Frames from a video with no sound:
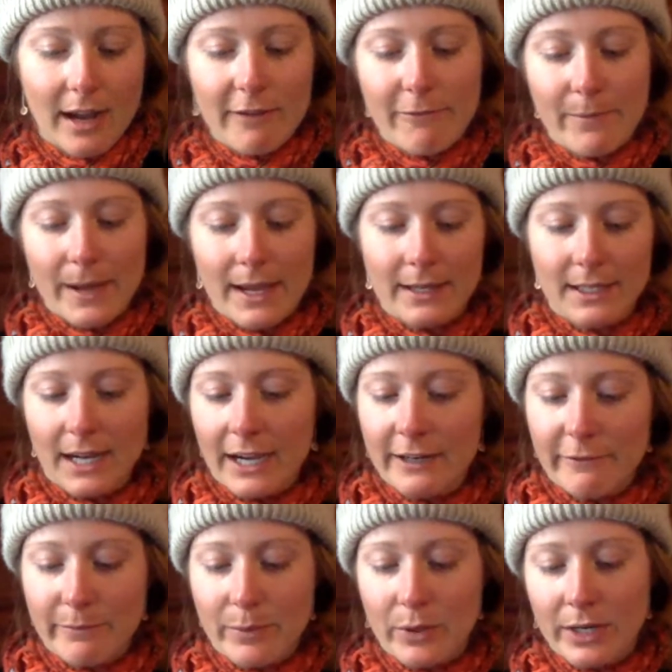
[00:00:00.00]
I've been
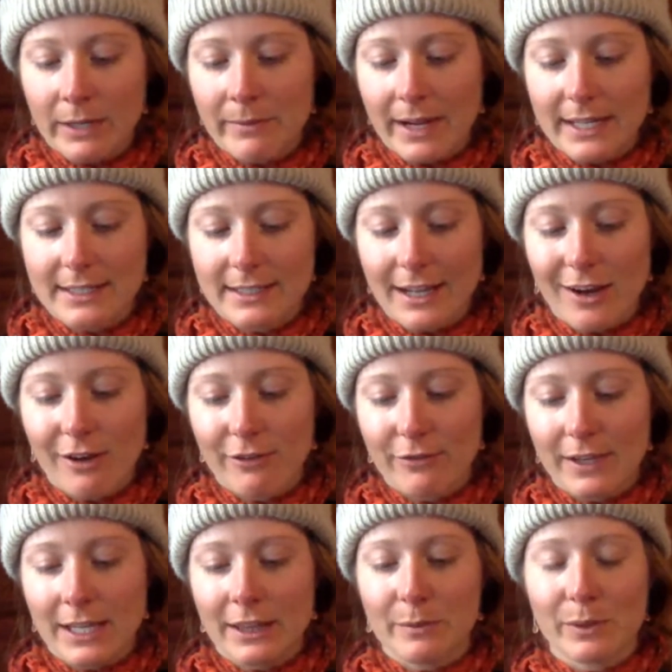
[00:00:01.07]
kind of putting
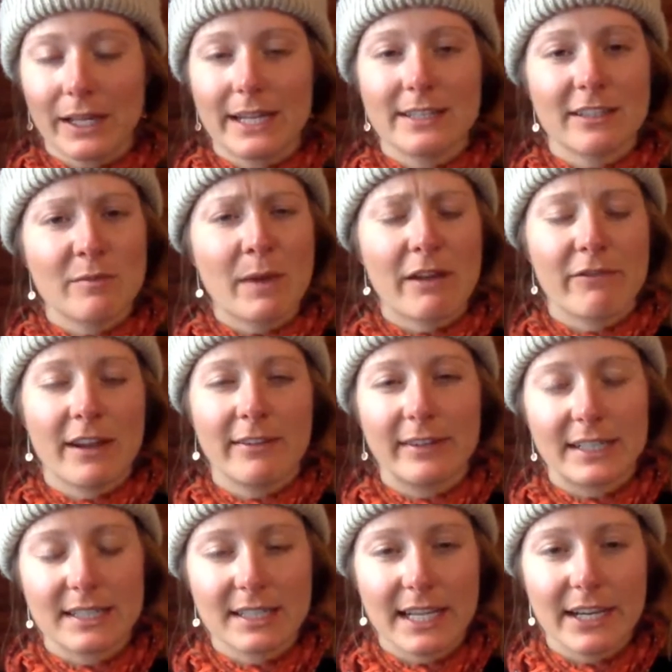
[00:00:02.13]
myself in the place of my
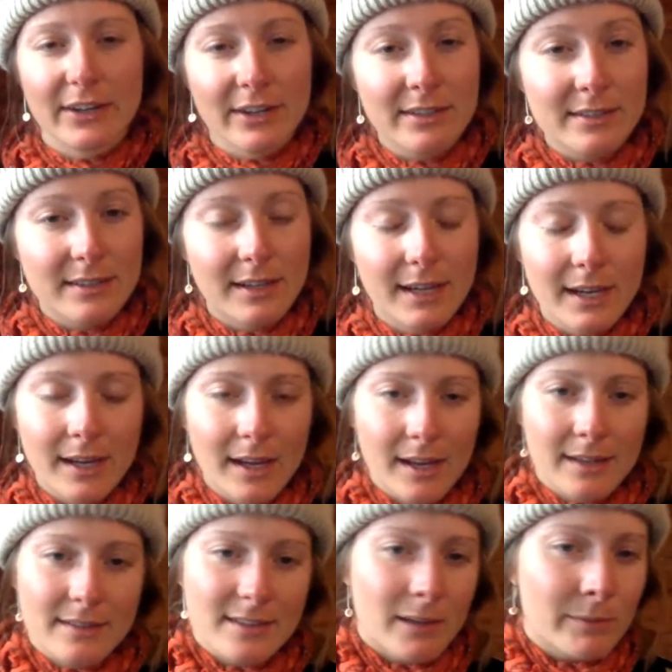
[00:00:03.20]
favorite skiers
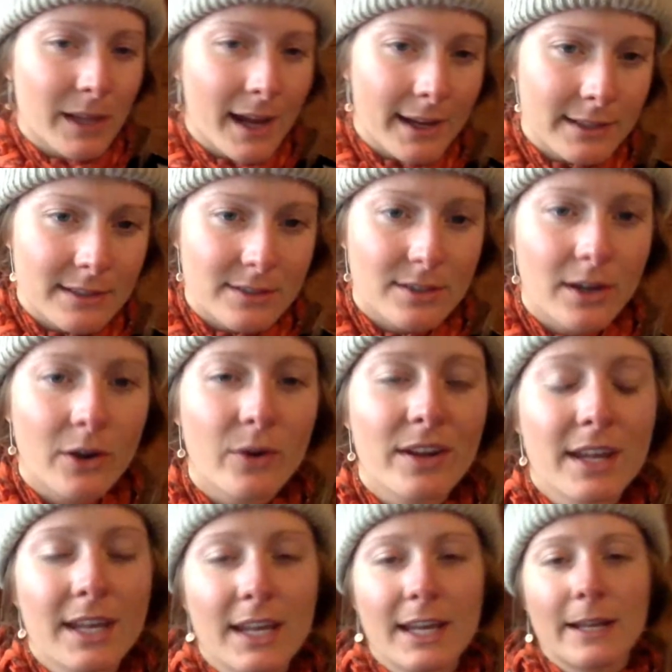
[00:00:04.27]
in some lines.
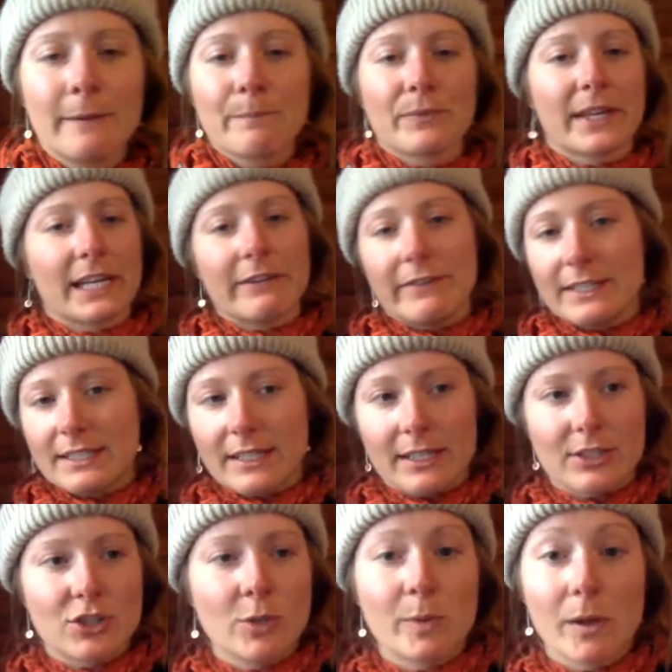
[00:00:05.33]
So, like, if it's
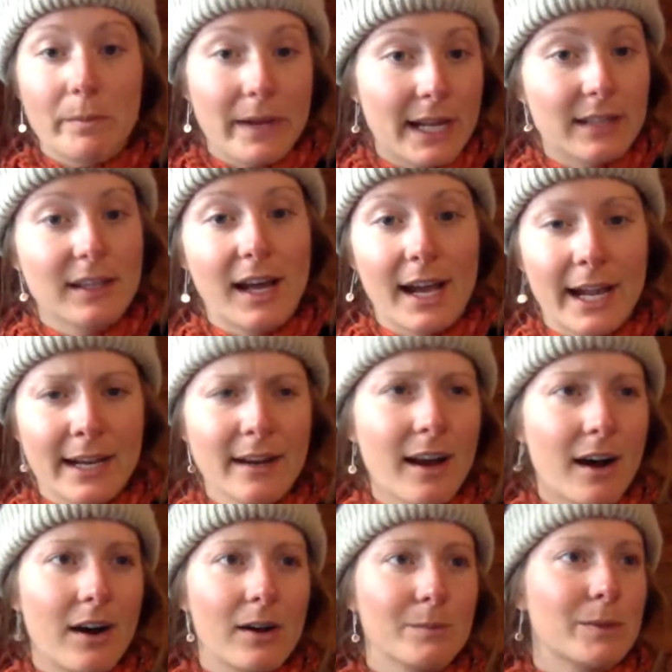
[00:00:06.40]
a super big line,
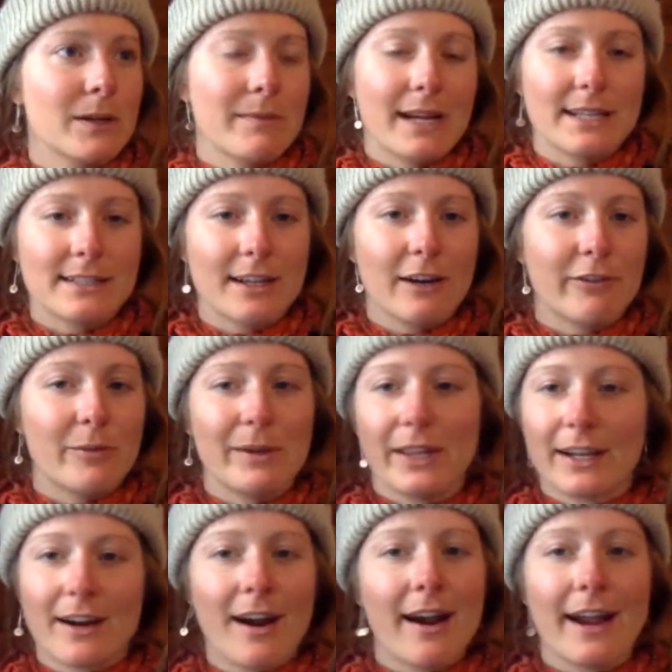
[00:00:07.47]
I'll
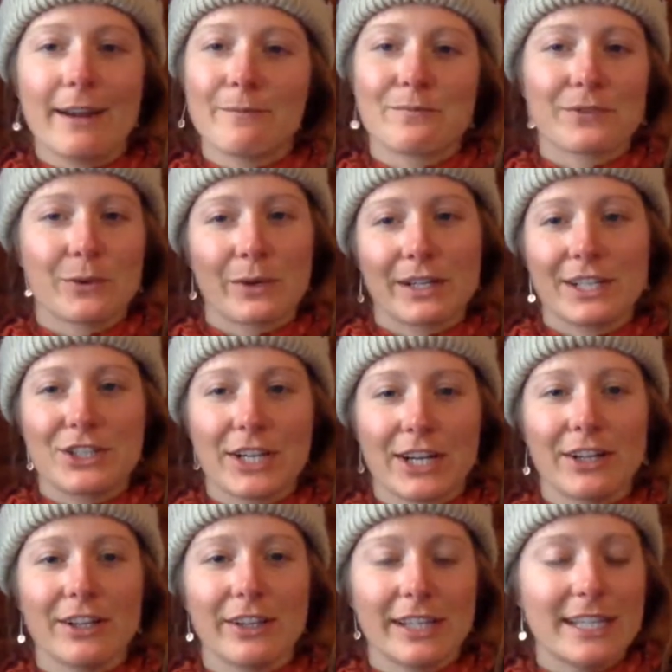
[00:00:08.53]
be like, all right, we're going to
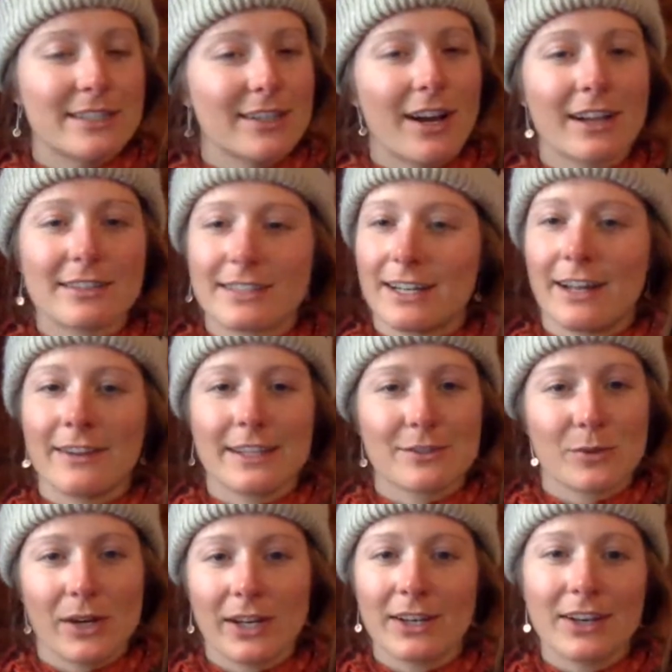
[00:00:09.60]
channel Elise Ogstead on
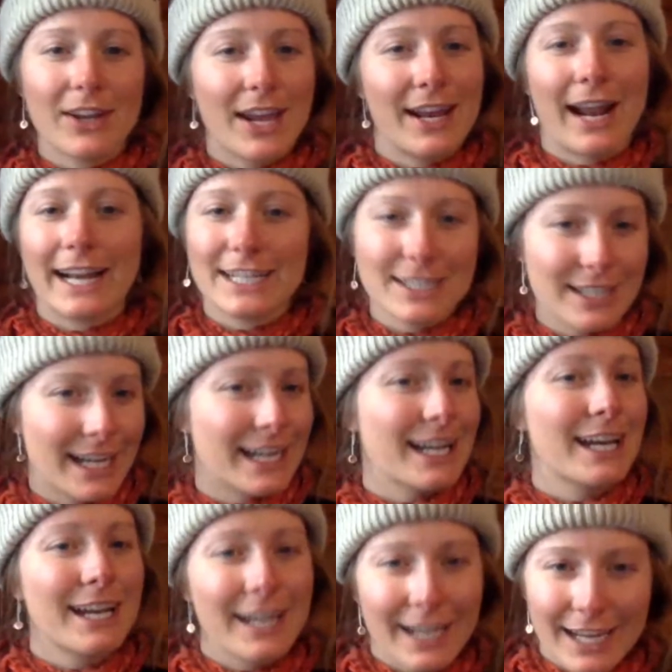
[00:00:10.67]
this one. And I just
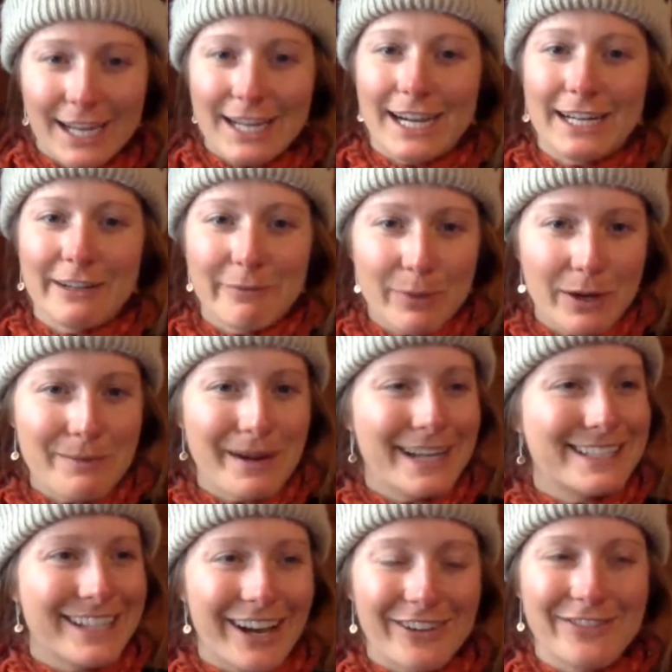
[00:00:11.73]
like kind of put
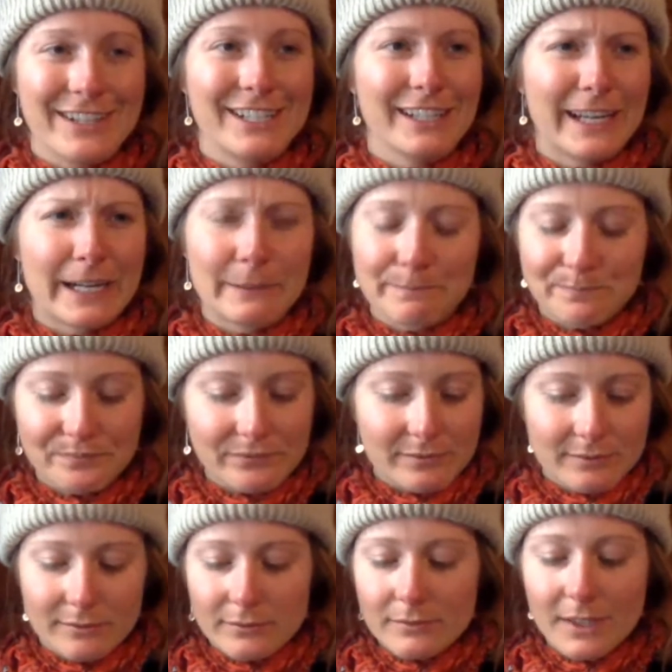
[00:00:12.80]
myself into like
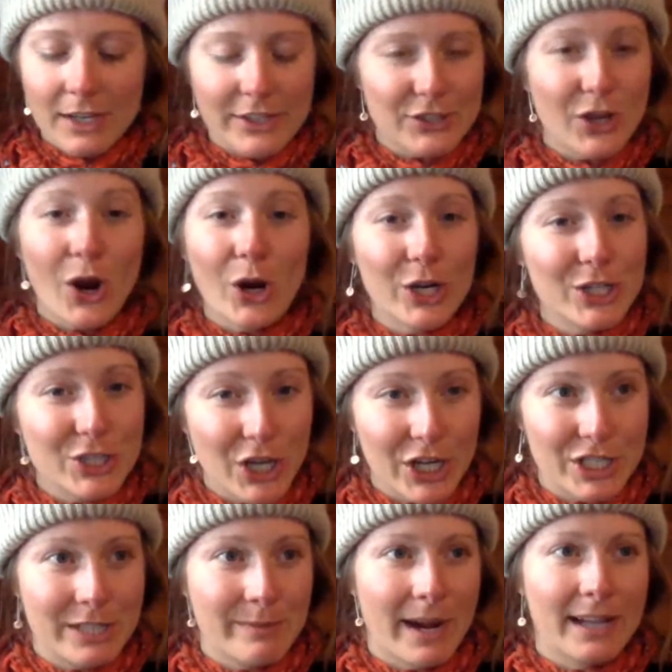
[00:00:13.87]
this hard,
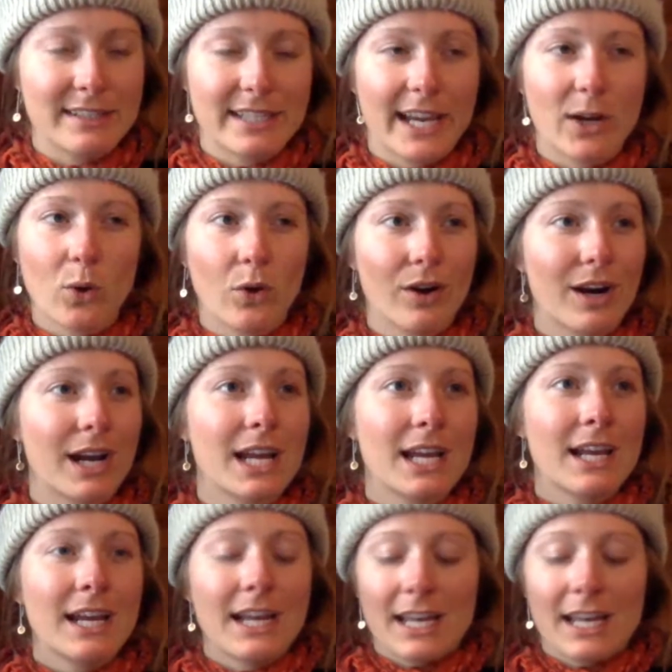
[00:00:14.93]
chargy mindset. Or